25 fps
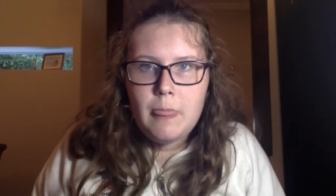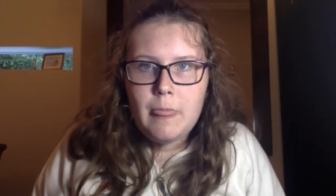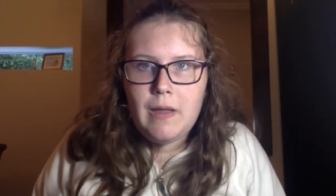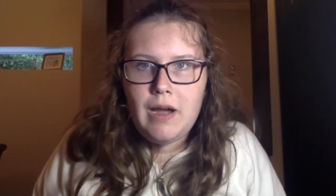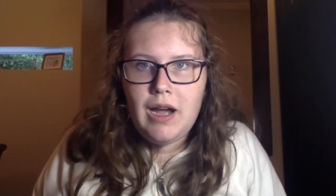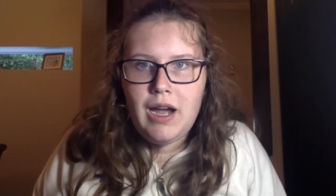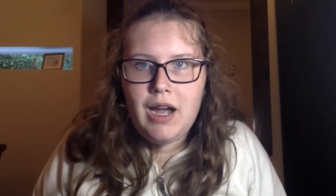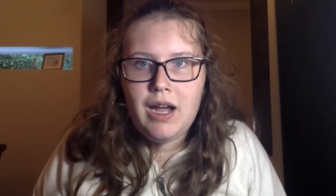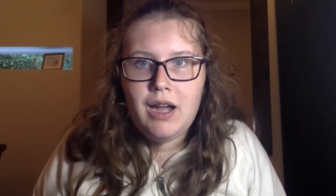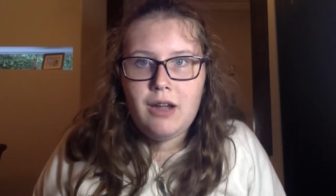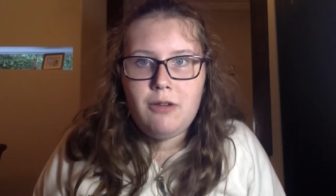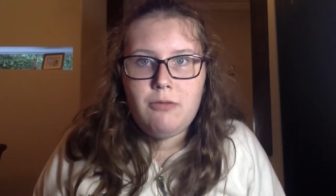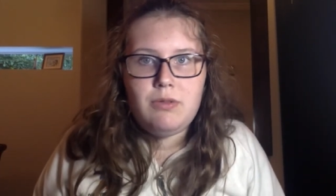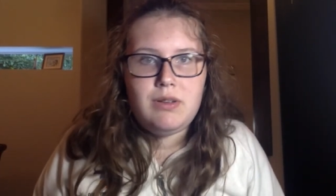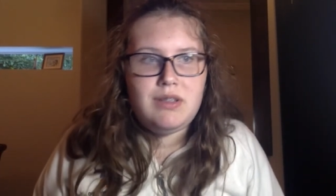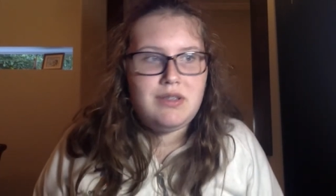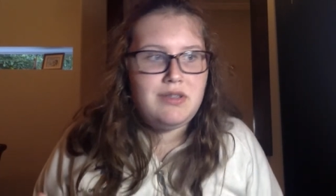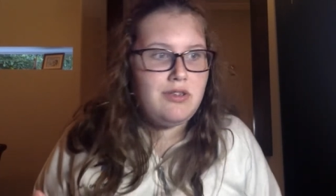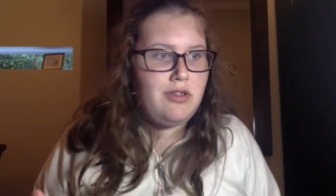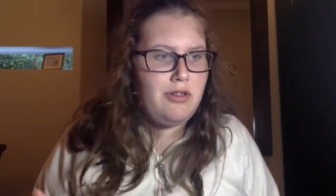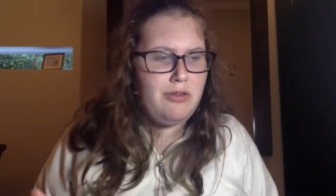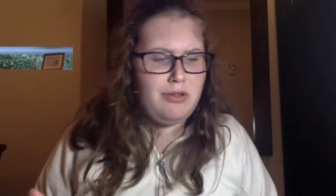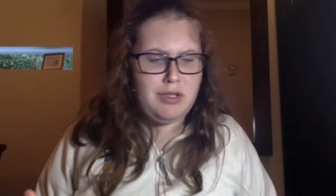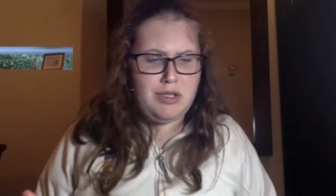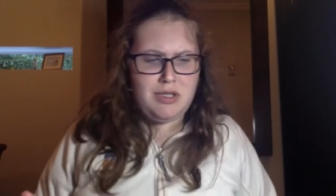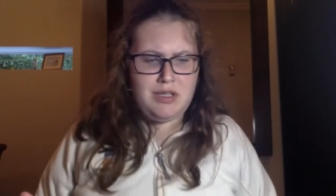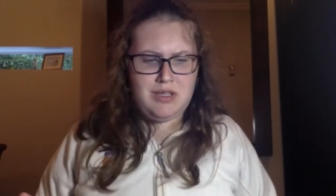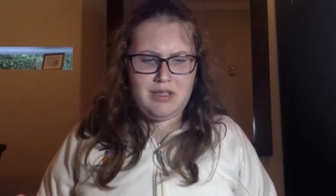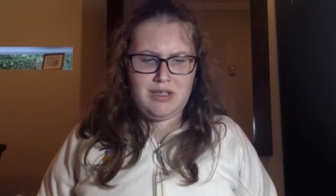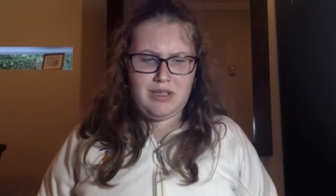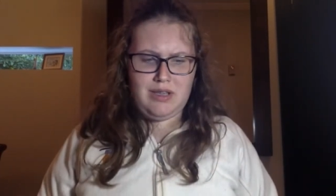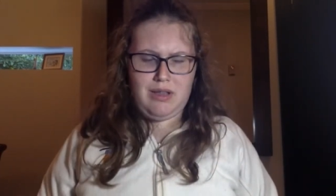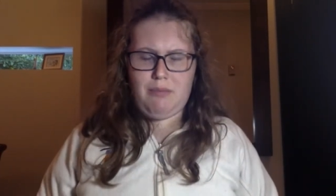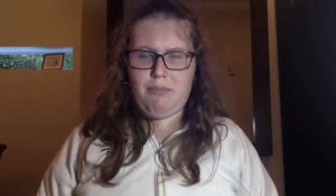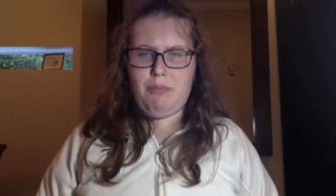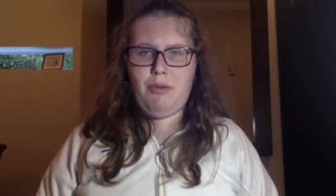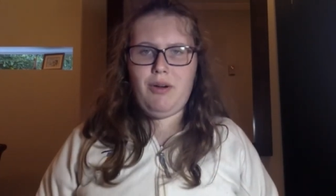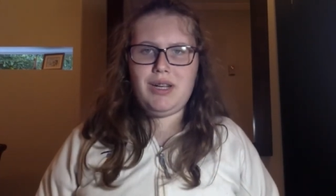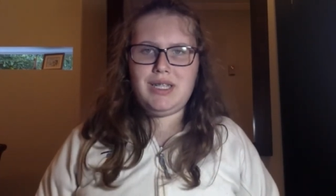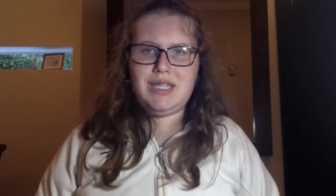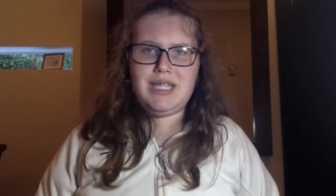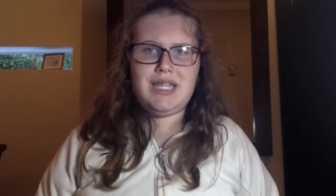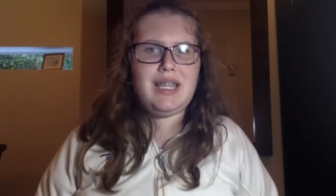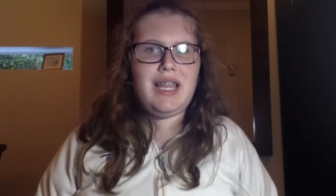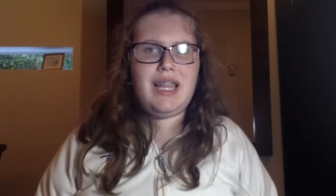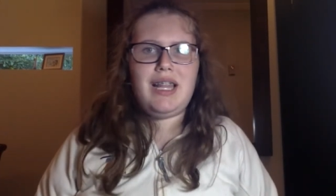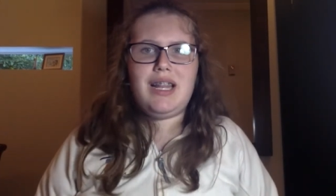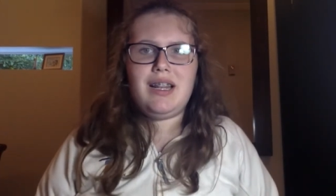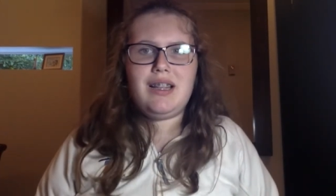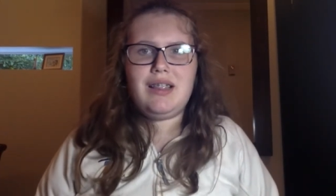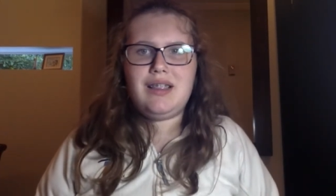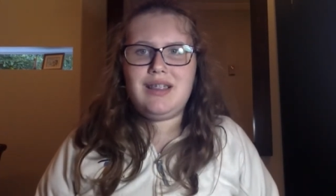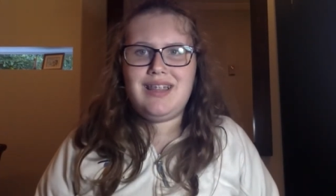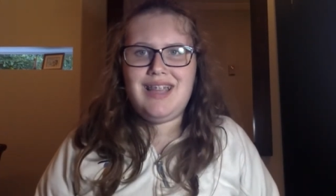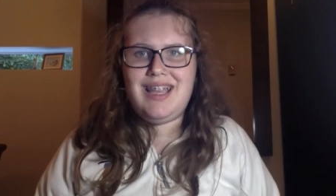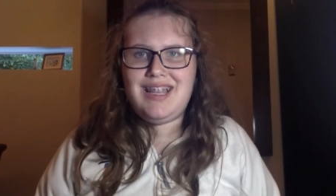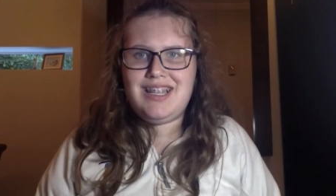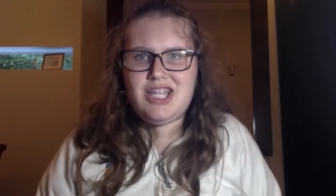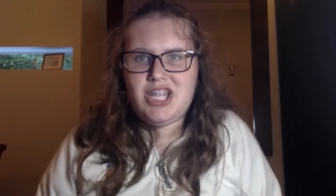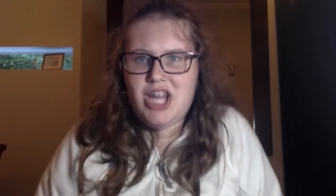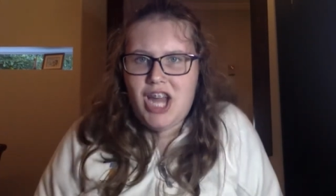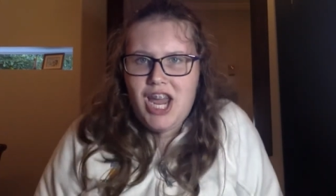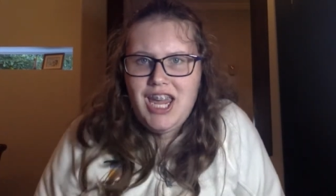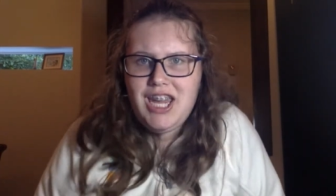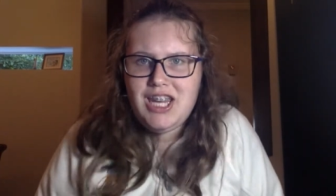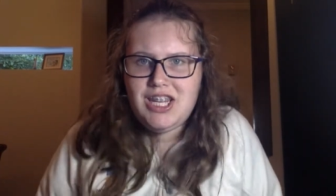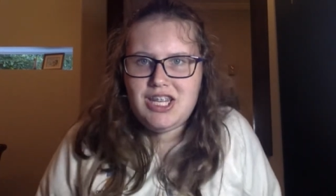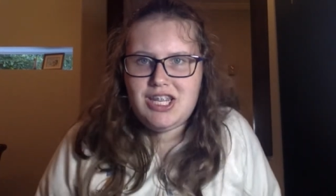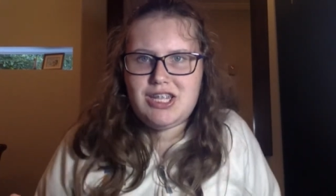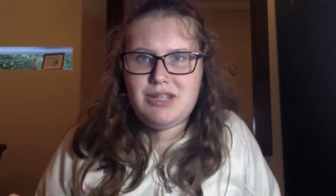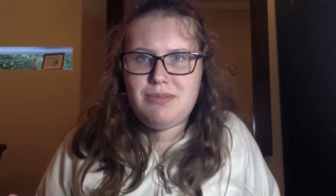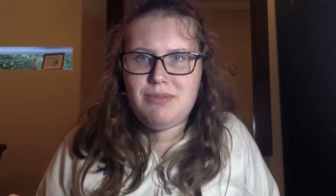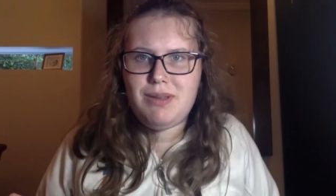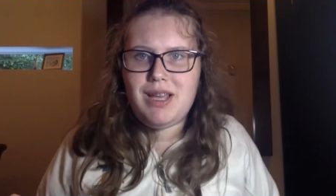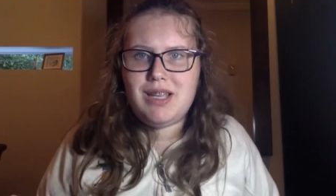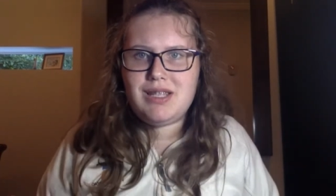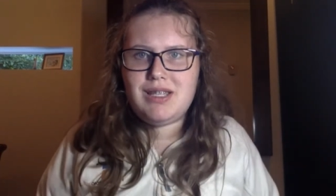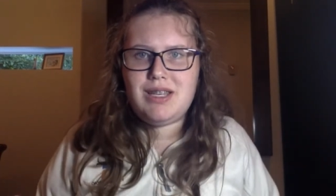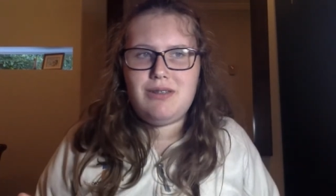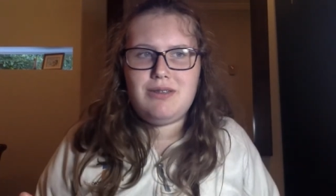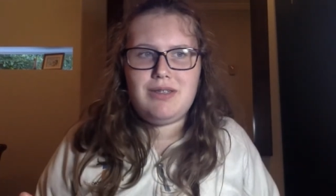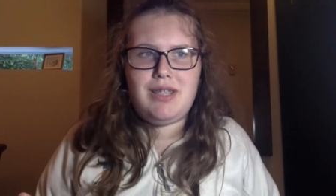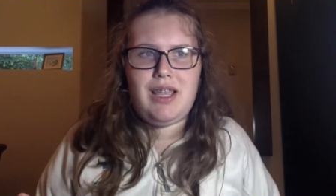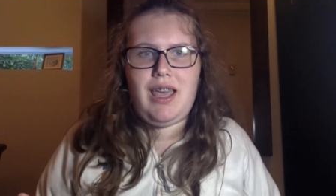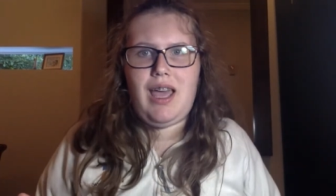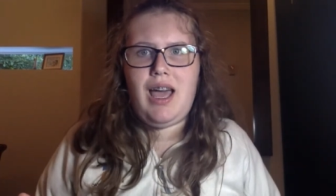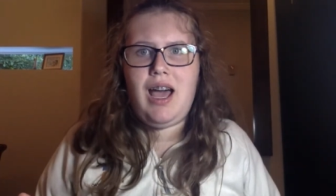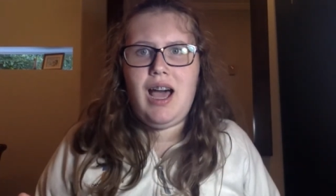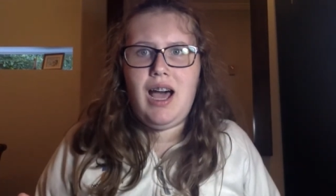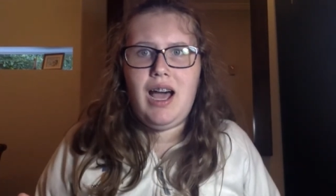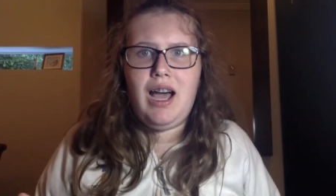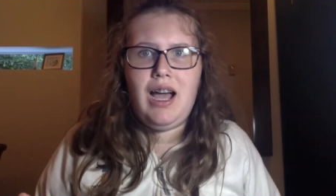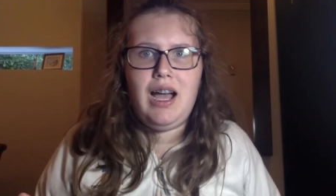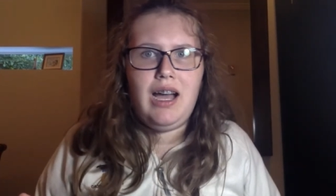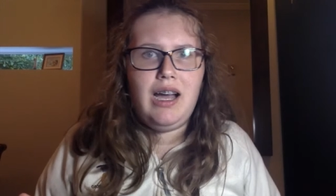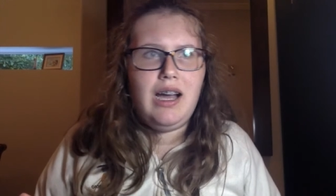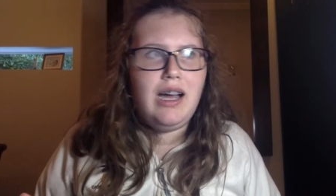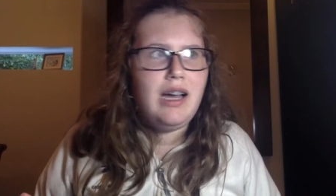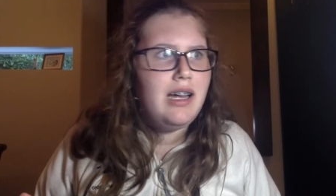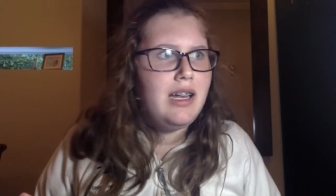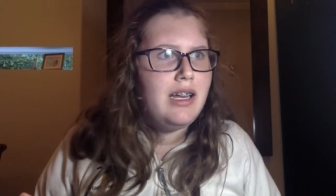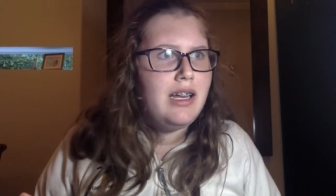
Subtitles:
I was so disappointed that it changed, because I was like, I